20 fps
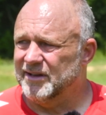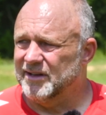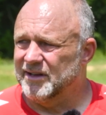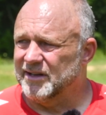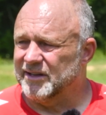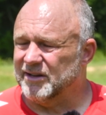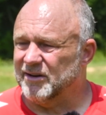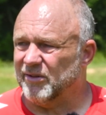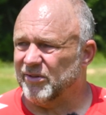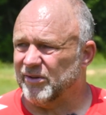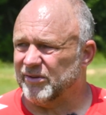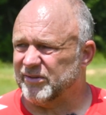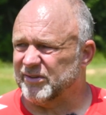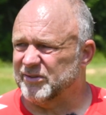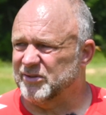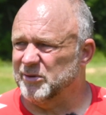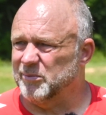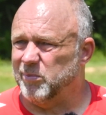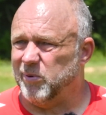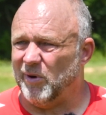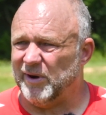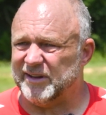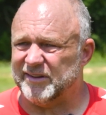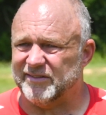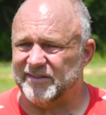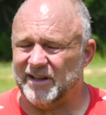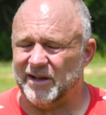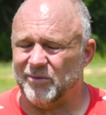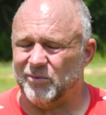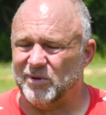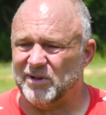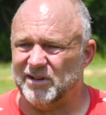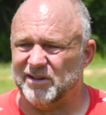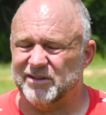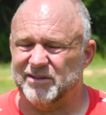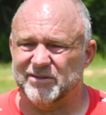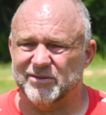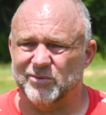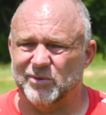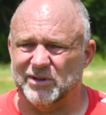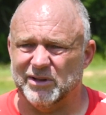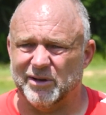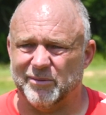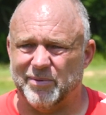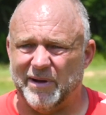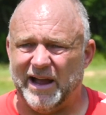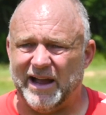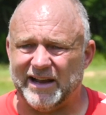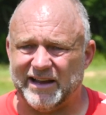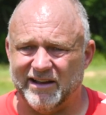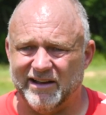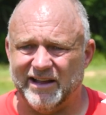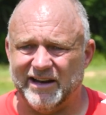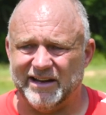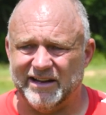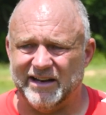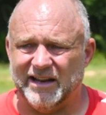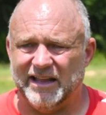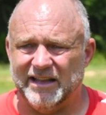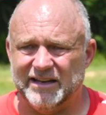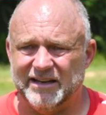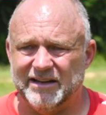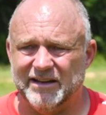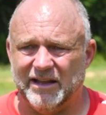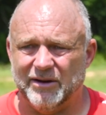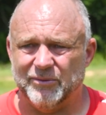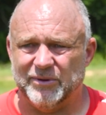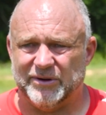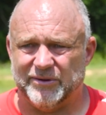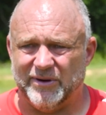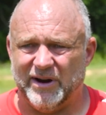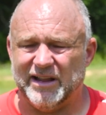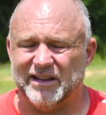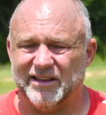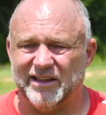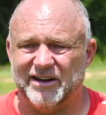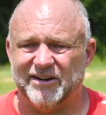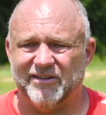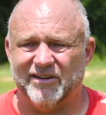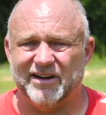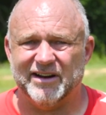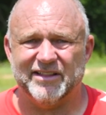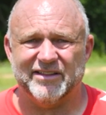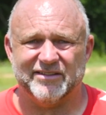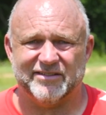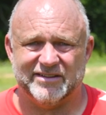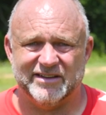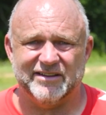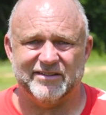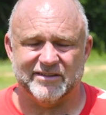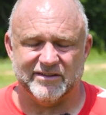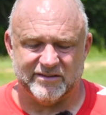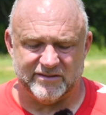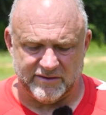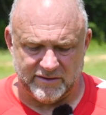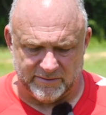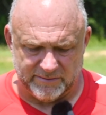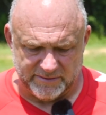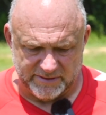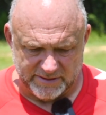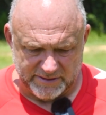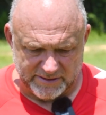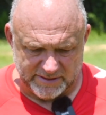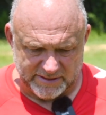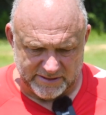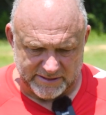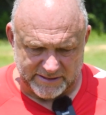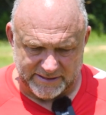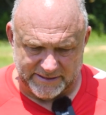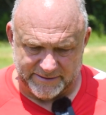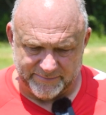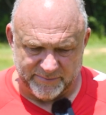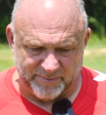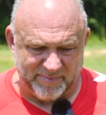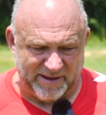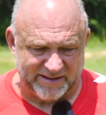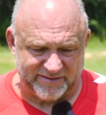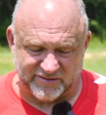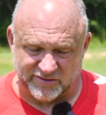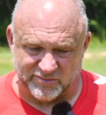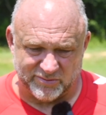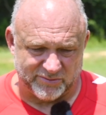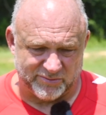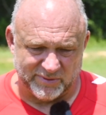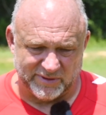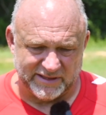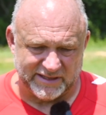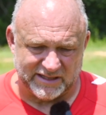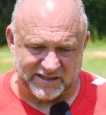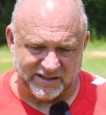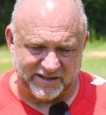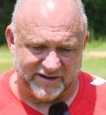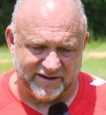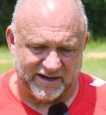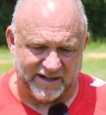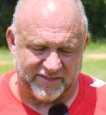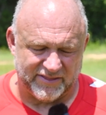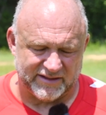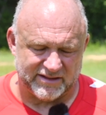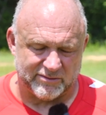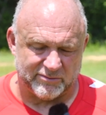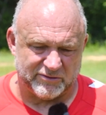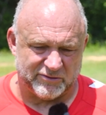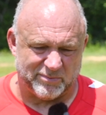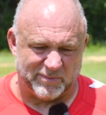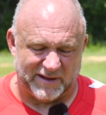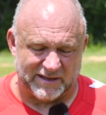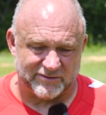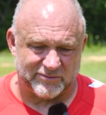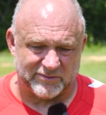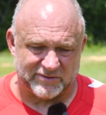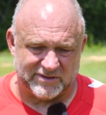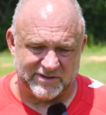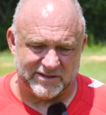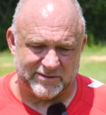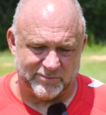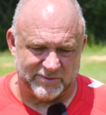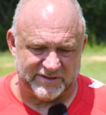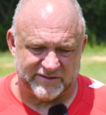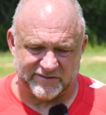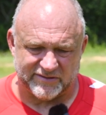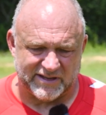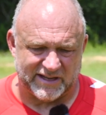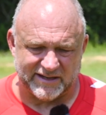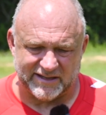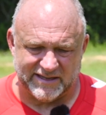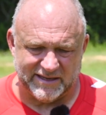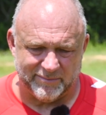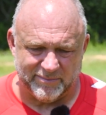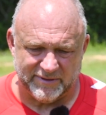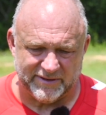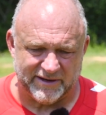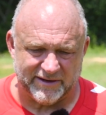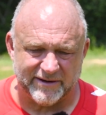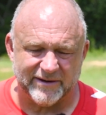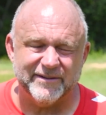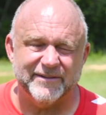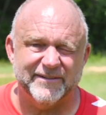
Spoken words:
those are 2 points that we'll look back at and regret later on in the season. So the message was really clear, and I think the response was good. We just got to keep it there.